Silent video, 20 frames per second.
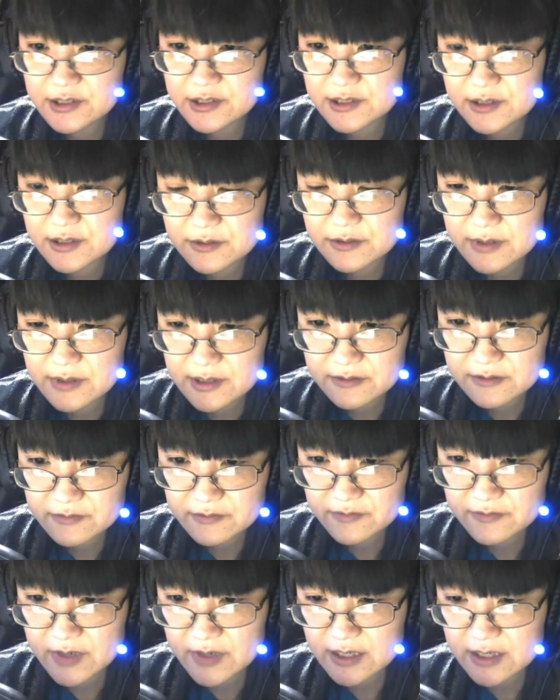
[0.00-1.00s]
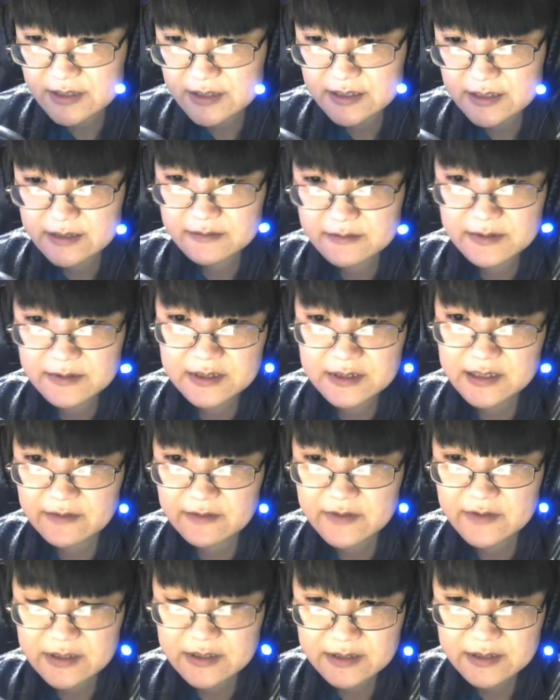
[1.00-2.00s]
piece of art. It's never
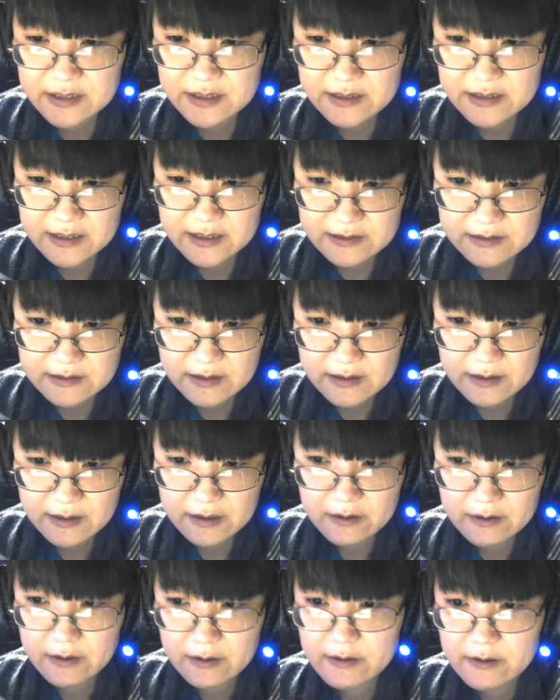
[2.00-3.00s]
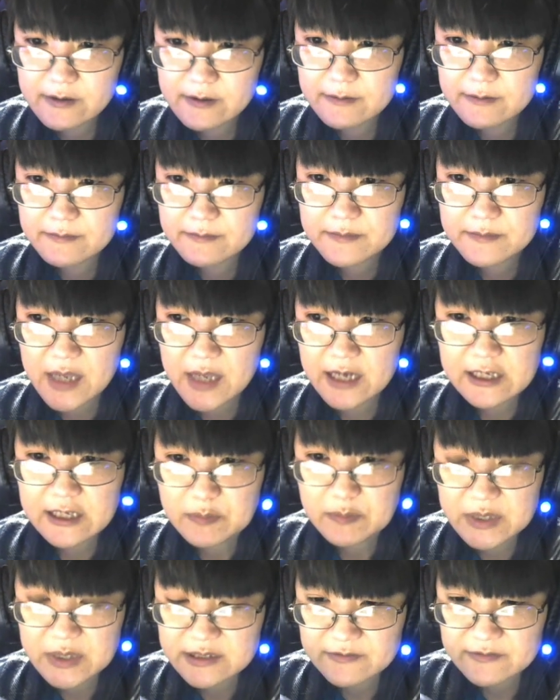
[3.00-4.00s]
going to reach perfection. There's always going
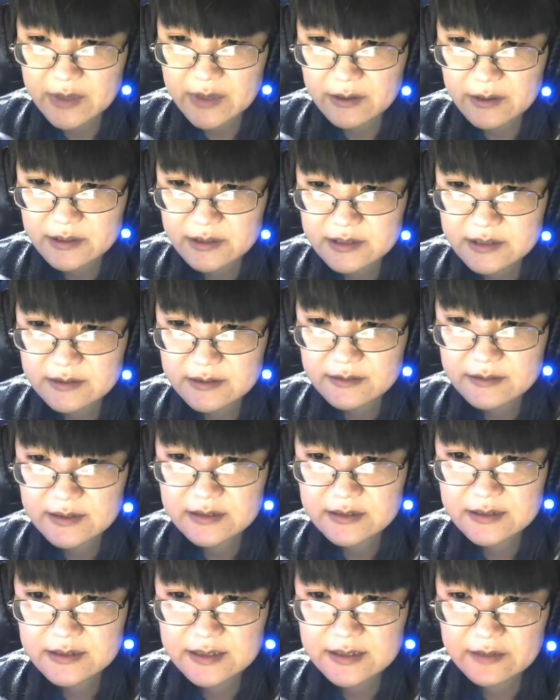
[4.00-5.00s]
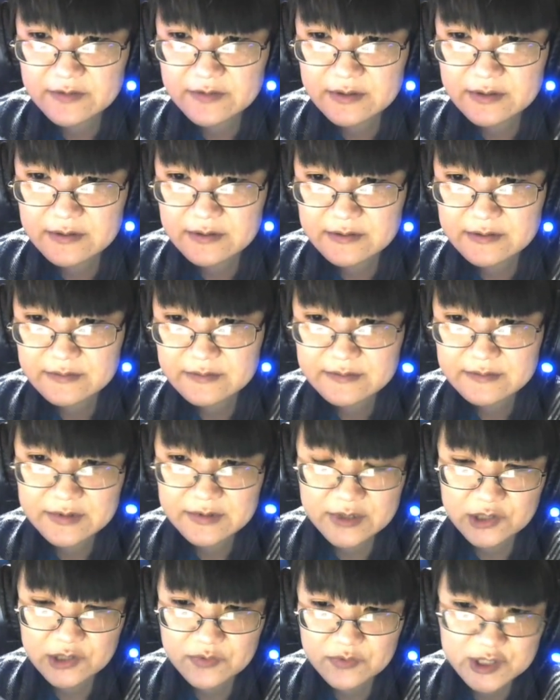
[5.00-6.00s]
to be things that can be polished
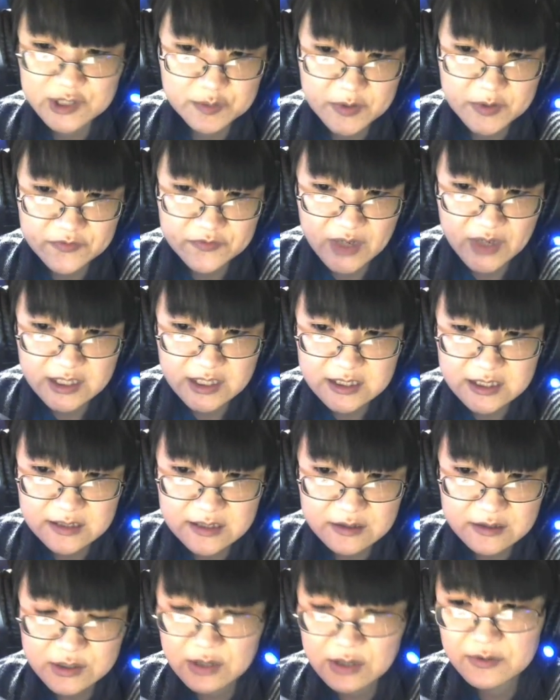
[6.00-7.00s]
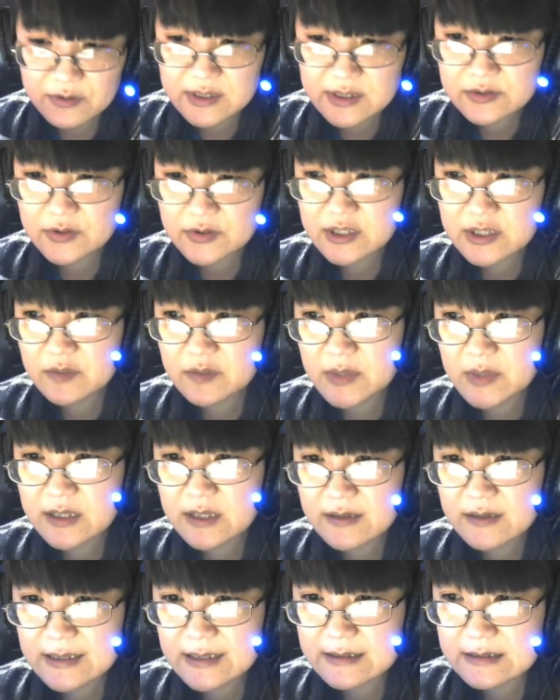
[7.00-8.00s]
and changed and improved, and as I grow
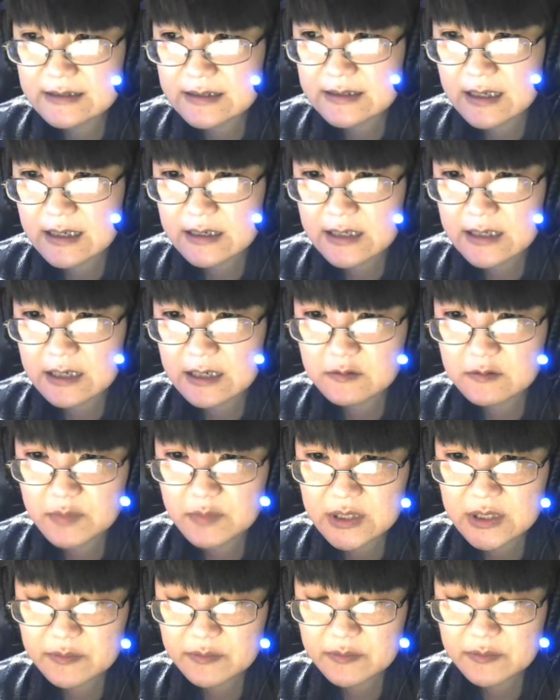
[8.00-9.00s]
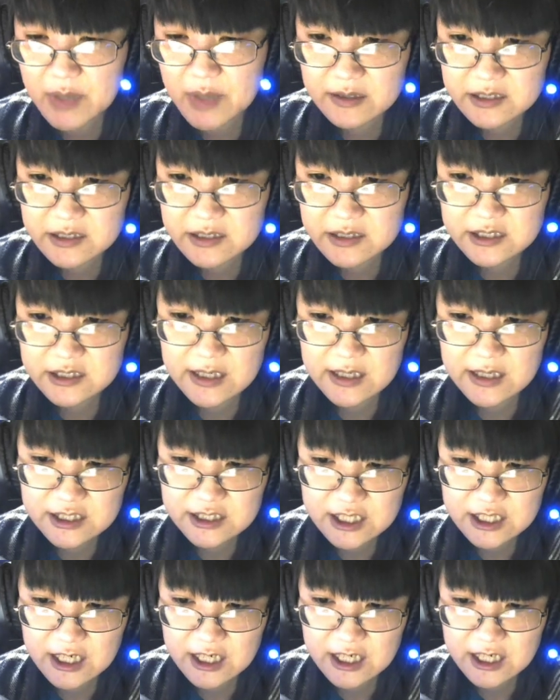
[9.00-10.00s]
as a person and as an
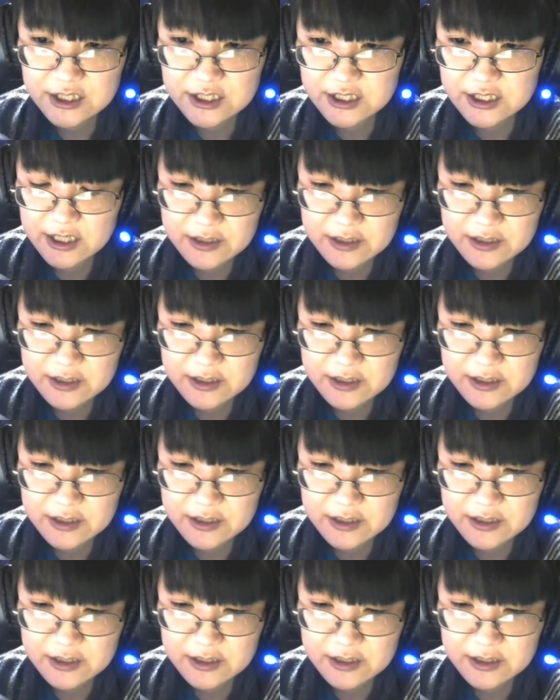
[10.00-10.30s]
artist,